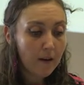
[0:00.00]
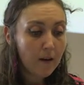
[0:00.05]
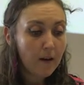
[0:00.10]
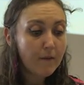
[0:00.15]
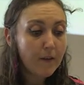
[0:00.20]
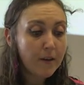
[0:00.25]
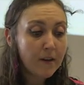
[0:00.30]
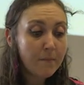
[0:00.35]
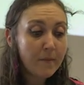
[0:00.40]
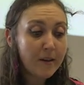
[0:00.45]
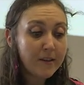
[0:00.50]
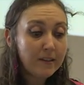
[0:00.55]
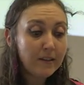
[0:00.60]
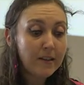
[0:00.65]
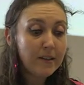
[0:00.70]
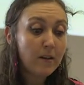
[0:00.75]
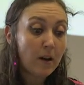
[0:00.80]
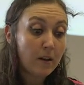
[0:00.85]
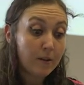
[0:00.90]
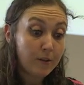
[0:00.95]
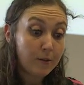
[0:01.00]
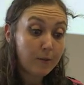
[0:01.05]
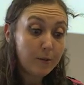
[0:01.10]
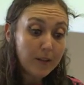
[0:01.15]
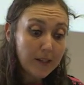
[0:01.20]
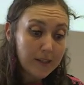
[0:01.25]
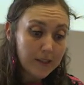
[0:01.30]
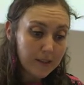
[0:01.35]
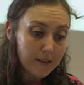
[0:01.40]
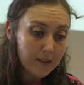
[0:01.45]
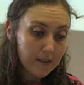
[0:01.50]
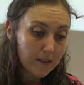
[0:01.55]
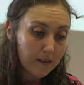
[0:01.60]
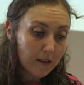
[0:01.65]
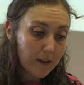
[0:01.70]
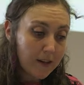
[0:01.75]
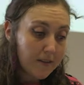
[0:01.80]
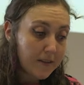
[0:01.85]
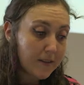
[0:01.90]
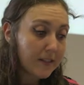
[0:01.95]
Fundamentally non-dualist,
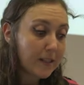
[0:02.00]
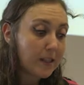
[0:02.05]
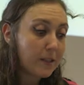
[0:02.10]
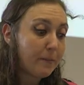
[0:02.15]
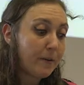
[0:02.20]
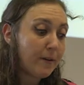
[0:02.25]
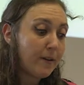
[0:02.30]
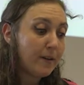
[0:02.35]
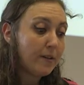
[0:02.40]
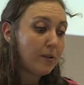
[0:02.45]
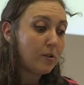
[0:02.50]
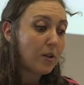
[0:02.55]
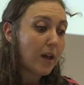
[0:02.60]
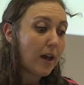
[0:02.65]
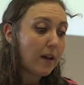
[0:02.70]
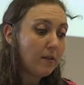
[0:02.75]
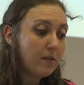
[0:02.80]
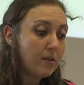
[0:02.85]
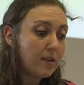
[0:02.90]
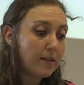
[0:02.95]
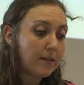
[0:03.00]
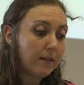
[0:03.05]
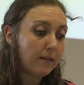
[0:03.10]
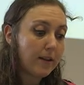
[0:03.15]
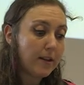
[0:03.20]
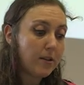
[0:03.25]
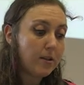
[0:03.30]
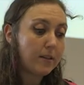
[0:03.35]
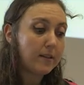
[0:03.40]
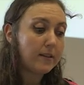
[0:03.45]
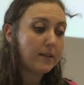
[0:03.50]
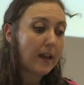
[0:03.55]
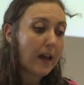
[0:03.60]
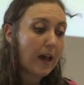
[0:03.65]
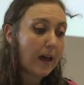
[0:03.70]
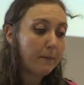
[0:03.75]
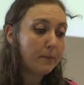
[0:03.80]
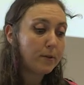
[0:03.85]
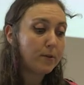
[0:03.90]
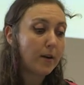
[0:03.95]
this experience challenged his allegiance to
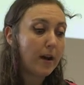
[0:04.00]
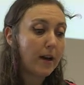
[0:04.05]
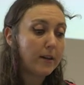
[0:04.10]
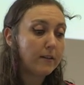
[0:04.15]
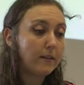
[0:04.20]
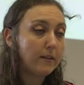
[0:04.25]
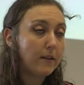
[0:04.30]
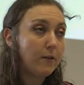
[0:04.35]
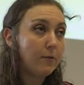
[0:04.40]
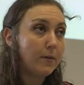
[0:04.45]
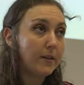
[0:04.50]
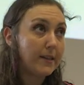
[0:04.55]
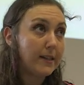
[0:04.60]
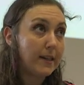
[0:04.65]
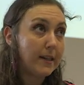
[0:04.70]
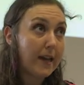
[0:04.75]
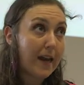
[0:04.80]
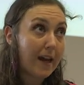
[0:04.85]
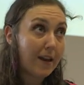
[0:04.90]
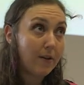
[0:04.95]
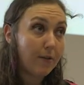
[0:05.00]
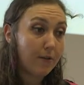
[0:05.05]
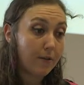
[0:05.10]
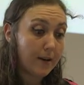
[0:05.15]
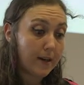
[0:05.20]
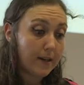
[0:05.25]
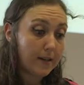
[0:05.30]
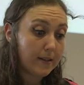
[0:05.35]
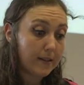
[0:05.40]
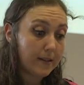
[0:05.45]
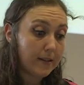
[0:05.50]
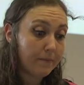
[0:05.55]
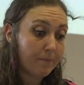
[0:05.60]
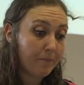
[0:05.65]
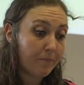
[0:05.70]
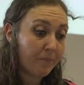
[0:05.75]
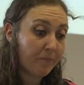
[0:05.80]
abstract linguistic categories.